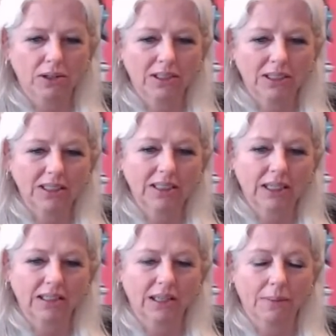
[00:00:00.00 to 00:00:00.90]

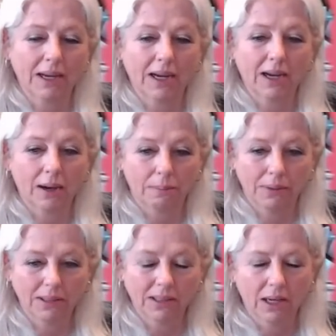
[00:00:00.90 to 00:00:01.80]
Success Summit
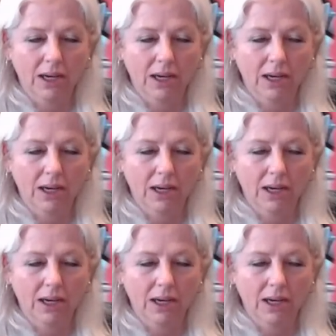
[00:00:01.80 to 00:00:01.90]
encompass?